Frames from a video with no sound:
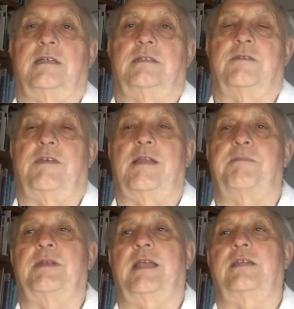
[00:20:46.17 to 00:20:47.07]

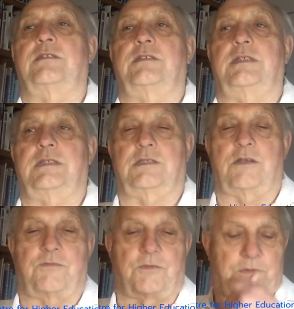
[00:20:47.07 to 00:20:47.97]
development agencies, and
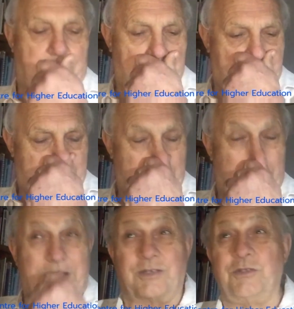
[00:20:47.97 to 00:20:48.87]
so forth. So
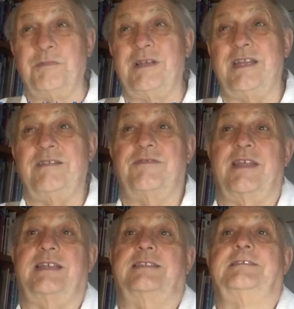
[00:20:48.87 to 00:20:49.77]
I do believe
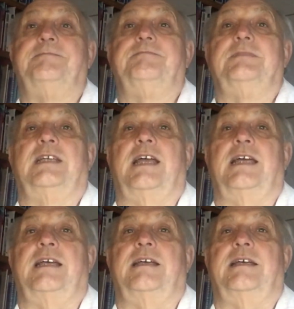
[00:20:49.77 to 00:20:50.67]
that
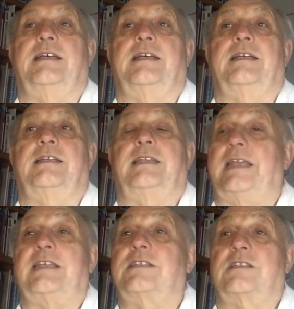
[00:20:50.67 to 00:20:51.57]

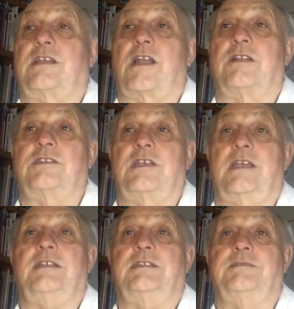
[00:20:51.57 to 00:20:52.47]
there isn't an answer
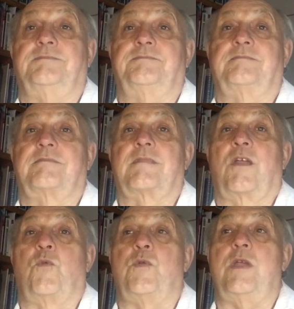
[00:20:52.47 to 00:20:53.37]
yet.
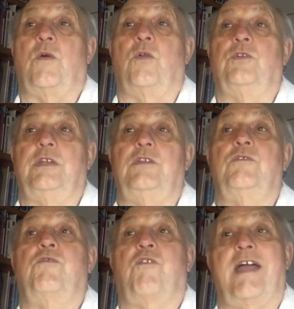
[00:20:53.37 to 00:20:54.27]
We all need
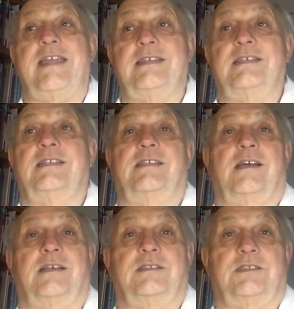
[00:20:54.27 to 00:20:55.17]
to find the
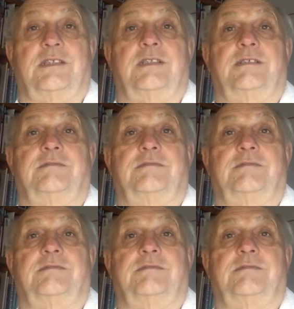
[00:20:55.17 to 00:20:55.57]
answer.